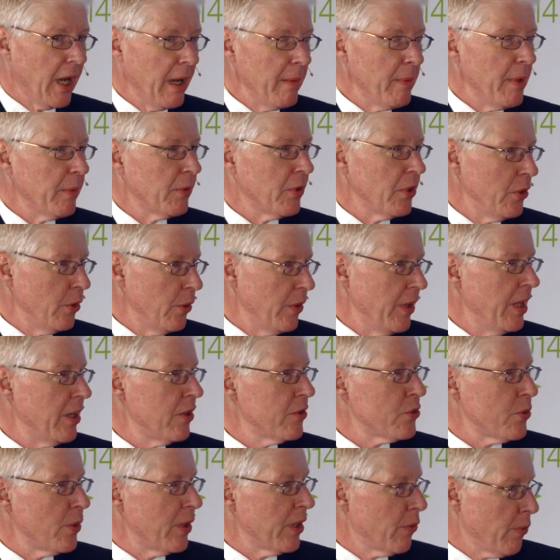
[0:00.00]
I B M could do the
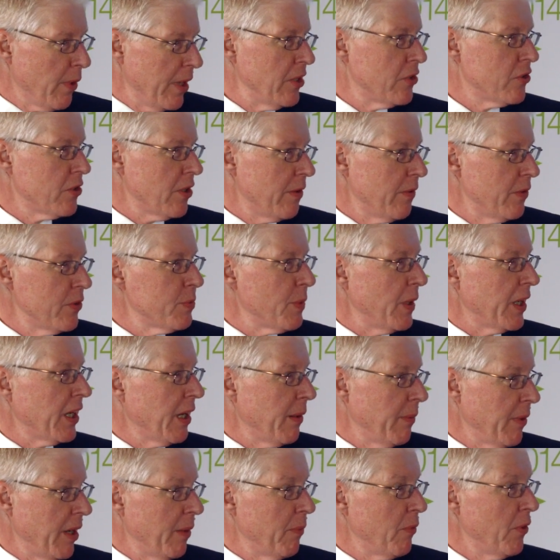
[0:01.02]
industry a great service by
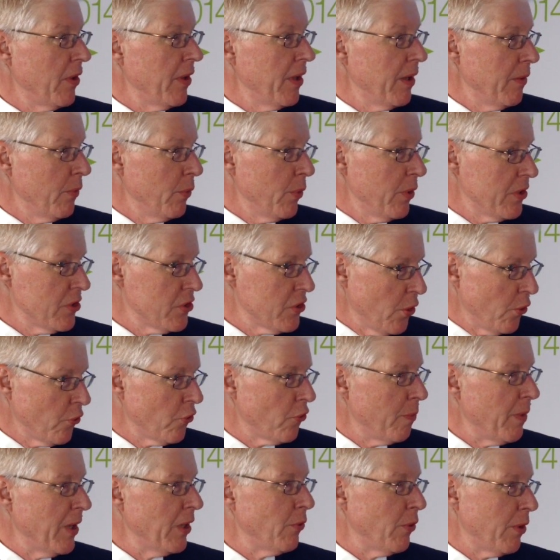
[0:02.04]
coming up with a, with a
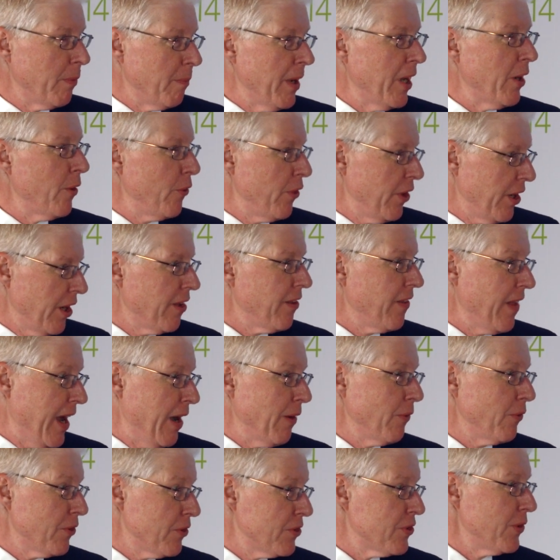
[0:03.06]
social metric better than
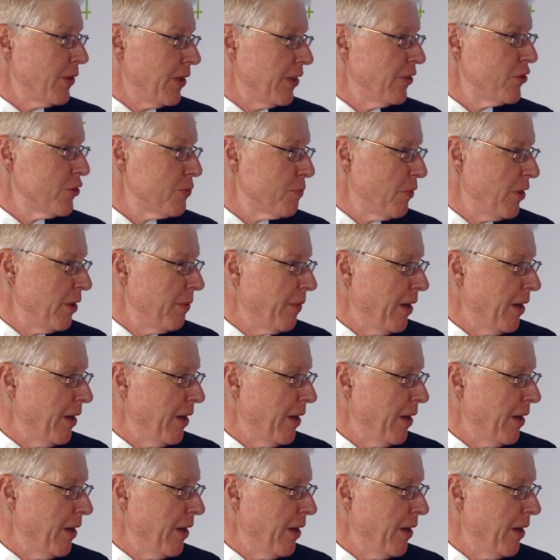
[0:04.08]
cloud, so I'll just put in